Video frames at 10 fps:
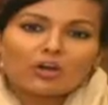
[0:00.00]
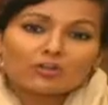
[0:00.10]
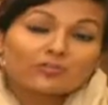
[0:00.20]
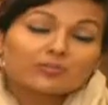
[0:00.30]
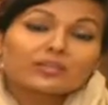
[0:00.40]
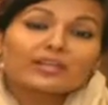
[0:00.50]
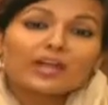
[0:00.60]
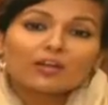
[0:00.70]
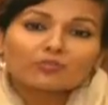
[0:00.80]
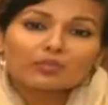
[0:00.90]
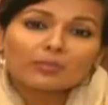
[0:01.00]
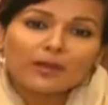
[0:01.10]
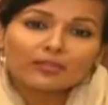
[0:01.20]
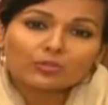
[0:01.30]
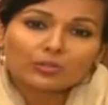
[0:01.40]
have to be careful
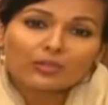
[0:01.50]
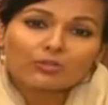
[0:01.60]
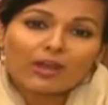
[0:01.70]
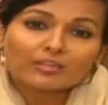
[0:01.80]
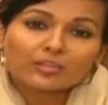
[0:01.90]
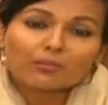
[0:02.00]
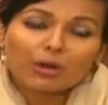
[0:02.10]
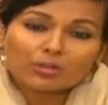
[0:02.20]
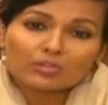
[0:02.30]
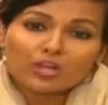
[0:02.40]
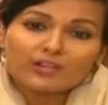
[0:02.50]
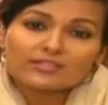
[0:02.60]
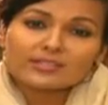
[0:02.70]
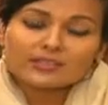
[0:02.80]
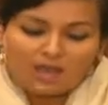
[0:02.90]
about going around and
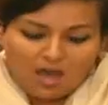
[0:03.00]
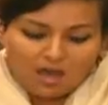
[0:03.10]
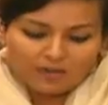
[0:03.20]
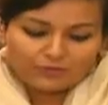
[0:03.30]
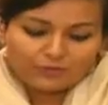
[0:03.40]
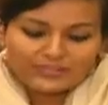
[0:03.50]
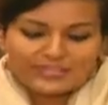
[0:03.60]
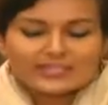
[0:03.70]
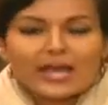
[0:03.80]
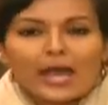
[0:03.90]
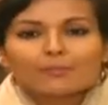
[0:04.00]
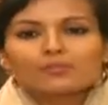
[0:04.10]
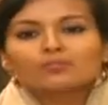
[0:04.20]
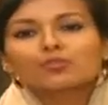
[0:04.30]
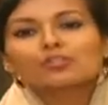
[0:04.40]
apologizing for things that
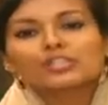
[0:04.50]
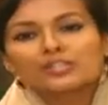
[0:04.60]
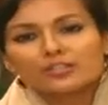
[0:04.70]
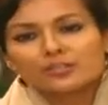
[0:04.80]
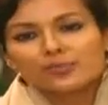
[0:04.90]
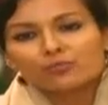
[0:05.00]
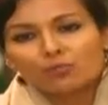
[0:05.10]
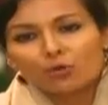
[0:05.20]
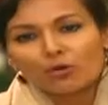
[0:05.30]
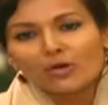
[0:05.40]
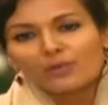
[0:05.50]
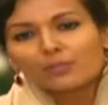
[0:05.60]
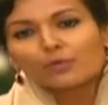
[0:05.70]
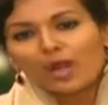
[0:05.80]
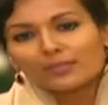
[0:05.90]
happened 40 years before the
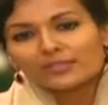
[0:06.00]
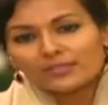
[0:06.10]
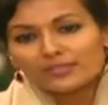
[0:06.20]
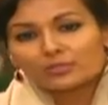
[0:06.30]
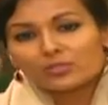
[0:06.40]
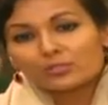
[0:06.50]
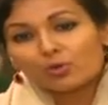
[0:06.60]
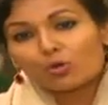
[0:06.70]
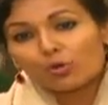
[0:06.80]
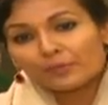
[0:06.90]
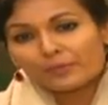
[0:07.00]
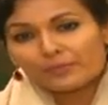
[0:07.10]
Prime Minister was born.